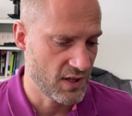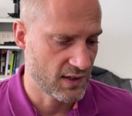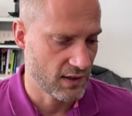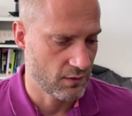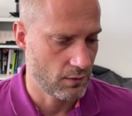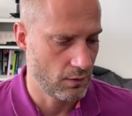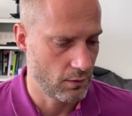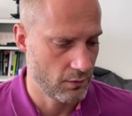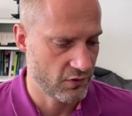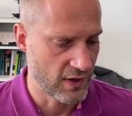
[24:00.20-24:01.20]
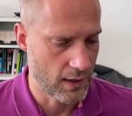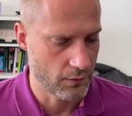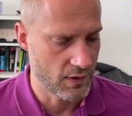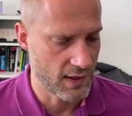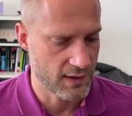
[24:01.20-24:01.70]
it can
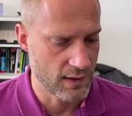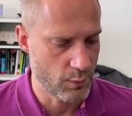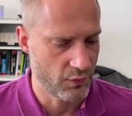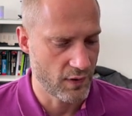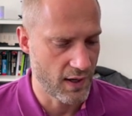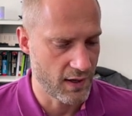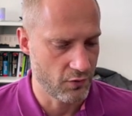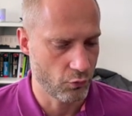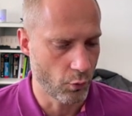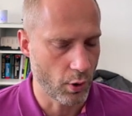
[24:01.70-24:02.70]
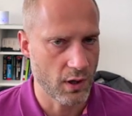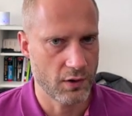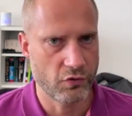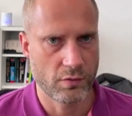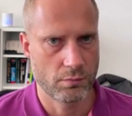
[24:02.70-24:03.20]
sound like MFA is
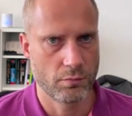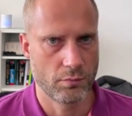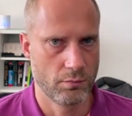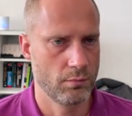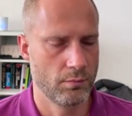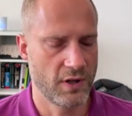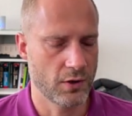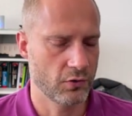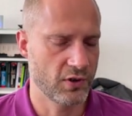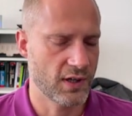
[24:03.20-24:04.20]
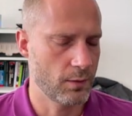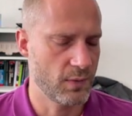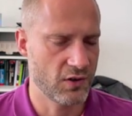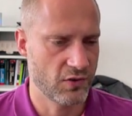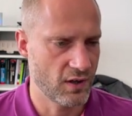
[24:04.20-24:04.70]
worthless because it can
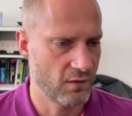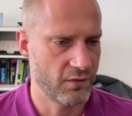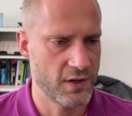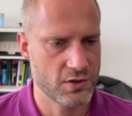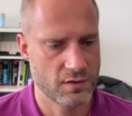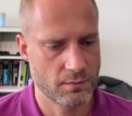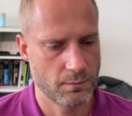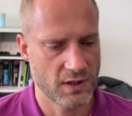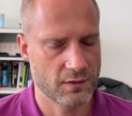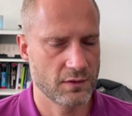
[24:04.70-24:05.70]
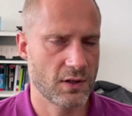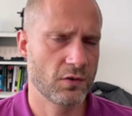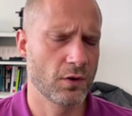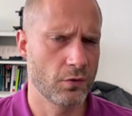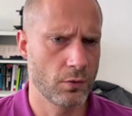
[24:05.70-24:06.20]
be still phished, but that's
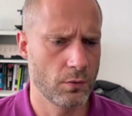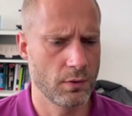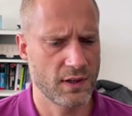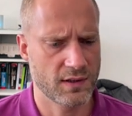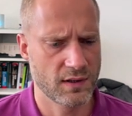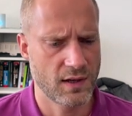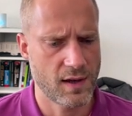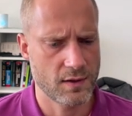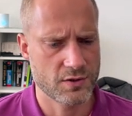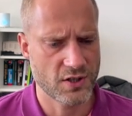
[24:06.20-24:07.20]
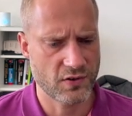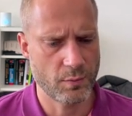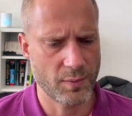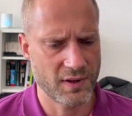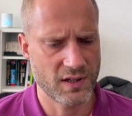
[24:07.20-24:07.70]
not true. Like just
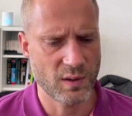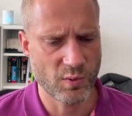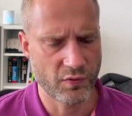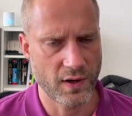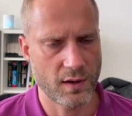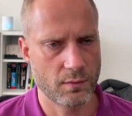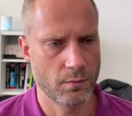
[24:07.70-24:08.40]
implementing MFA